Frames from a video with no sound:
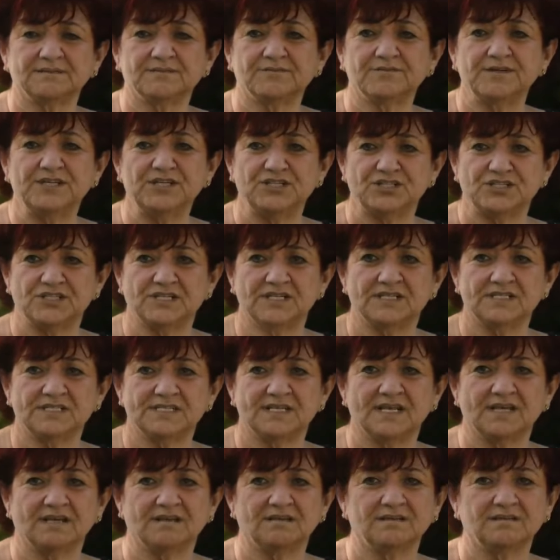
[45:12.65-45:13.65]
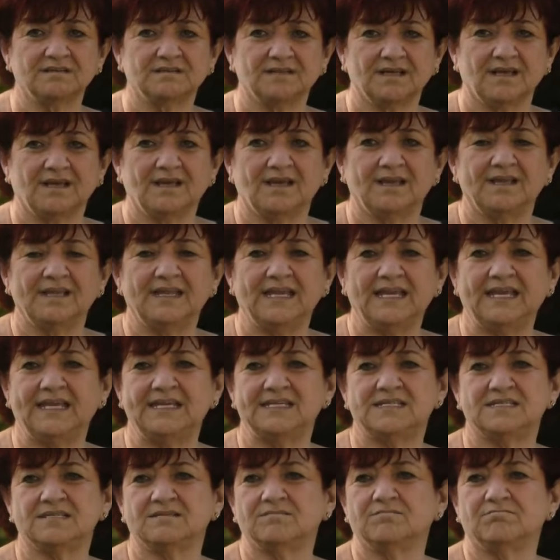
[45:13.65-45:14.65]
creatures that
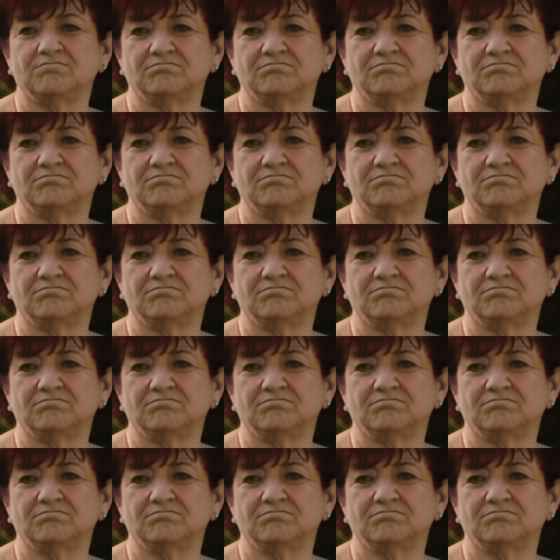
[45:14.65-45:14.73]
need